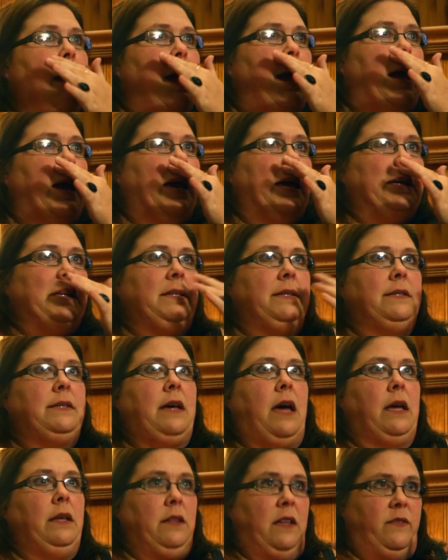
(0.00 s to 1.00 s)
And
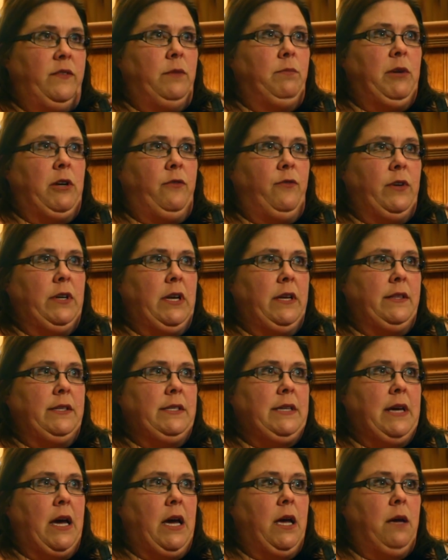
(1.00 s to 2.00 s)
I lived in Biddeford at the
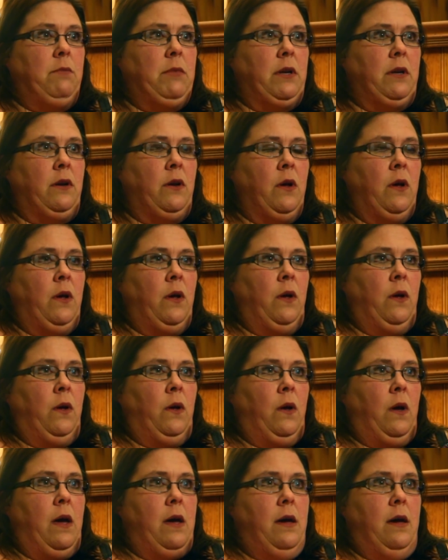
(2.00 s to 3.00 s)
time, and
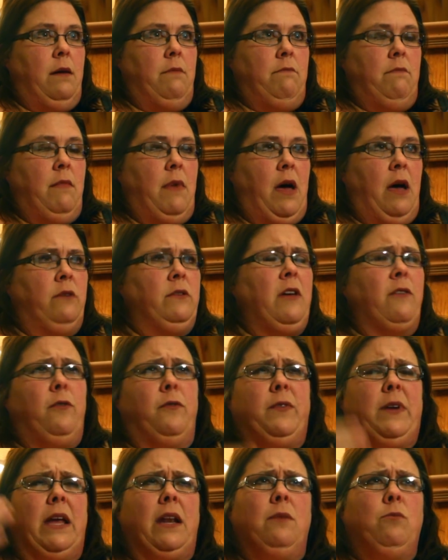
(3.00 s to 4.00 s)
I'll never
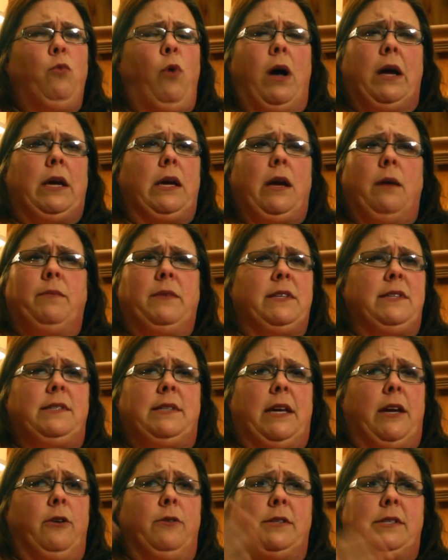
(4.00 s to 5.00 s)
forget him walking up the
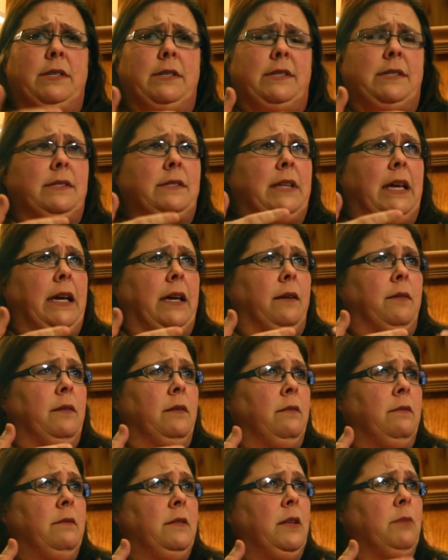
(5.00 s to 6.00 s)
stairs. It's like
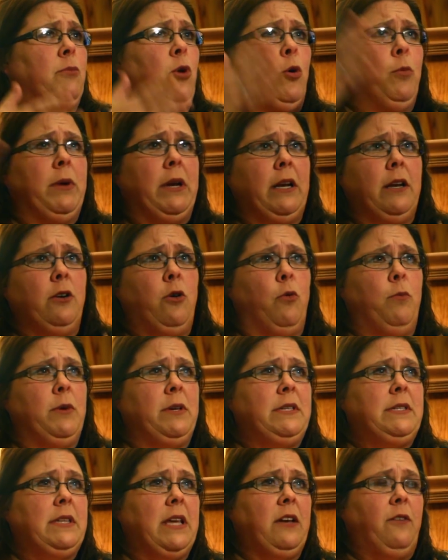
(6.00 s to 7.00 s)
the moment, and
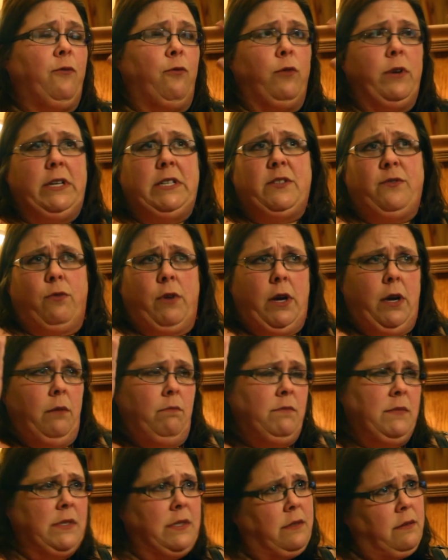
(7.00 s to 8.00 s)
almost like freeze
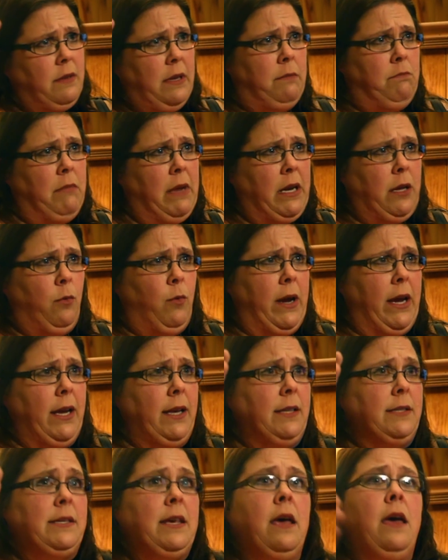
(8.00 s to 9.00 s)
frames in many
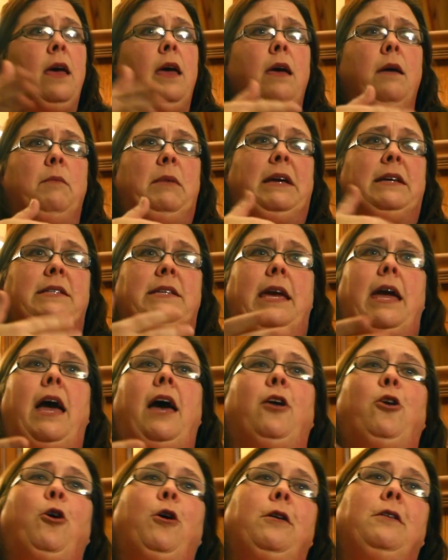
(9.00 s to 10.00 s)
ways, because he
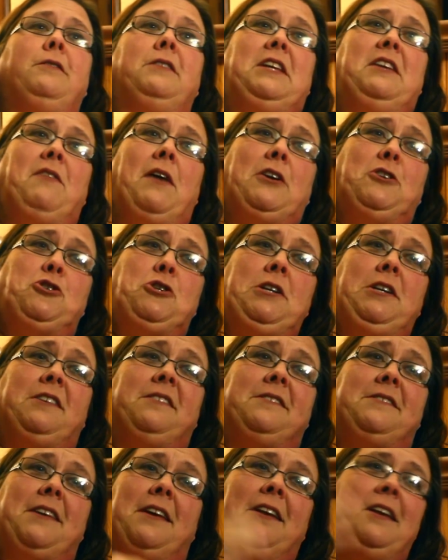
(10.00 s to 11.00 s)
had on Levi
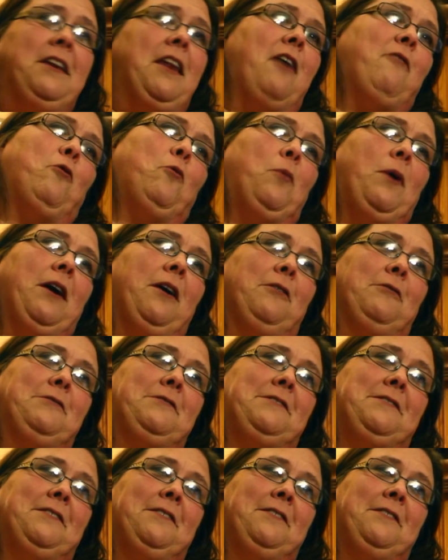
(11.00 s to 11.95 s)
jeans, and he never wore